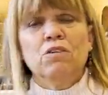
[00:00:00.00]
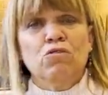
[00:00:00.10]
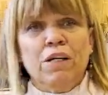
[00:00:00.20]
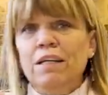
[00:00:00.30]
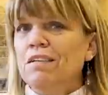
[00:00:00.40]

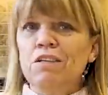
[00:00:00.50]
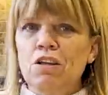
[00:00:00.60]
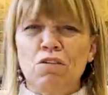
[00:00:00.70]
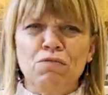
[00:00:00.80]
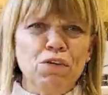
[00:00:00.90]
green,
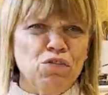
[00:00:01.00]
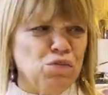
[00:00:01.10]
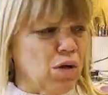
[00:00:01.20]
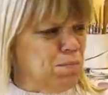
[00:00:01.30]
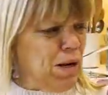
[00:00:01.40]
you know, feel
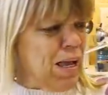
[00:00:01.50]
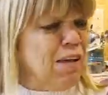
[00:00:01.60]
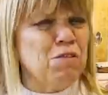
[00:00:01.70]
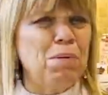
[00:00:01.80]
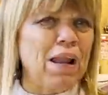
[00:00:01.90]
free, but I
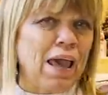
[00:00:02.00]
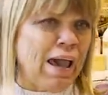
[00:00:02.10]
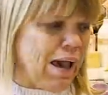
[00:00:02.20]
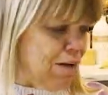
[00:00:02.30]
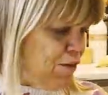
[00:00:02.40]
have about a
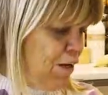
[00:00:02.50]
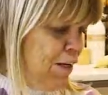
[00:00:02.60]
half.